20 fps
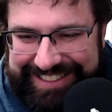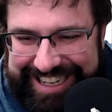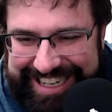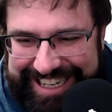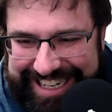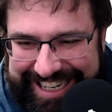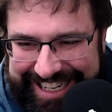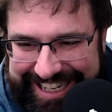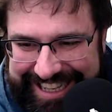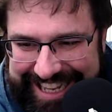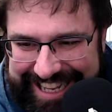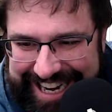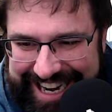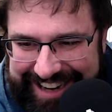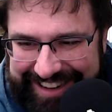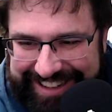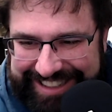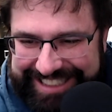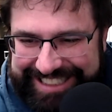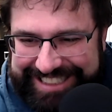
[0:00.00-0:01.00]
right
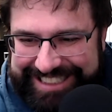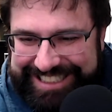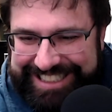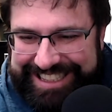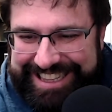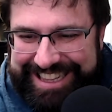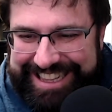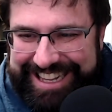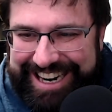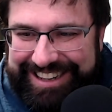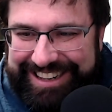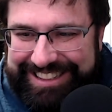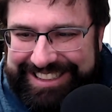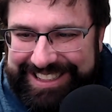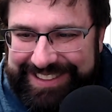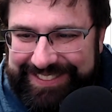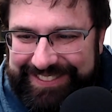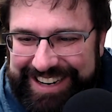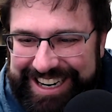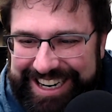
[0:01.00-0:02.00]
there. It's there
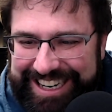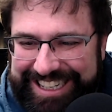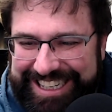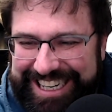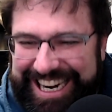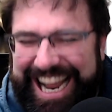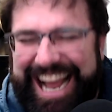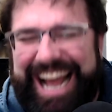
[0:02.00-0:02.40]
somewhere.